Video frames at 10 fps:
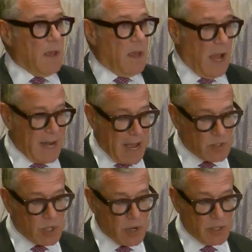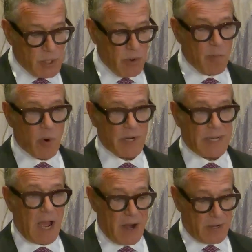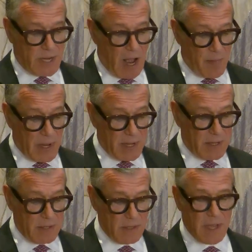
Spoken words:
I now turn to a more dire topic,